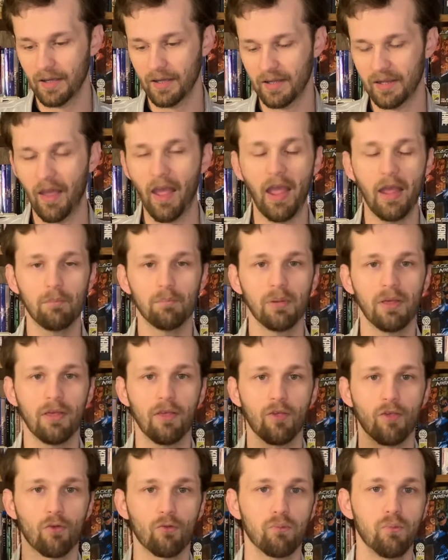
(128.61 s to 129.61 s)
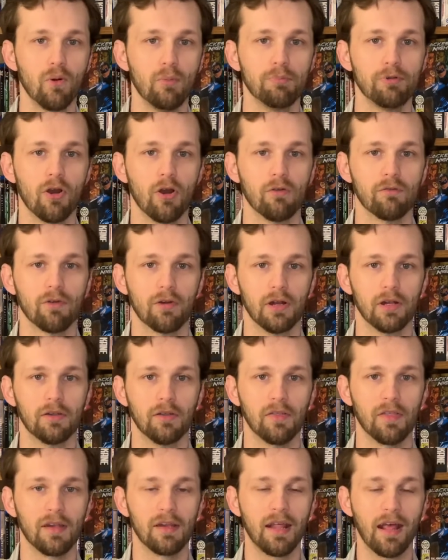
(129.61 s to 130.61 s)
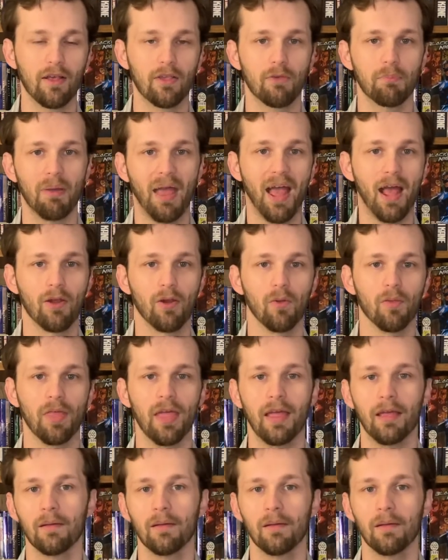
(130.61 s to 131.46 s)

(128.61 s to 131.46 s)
cape is swooped over into the next panel.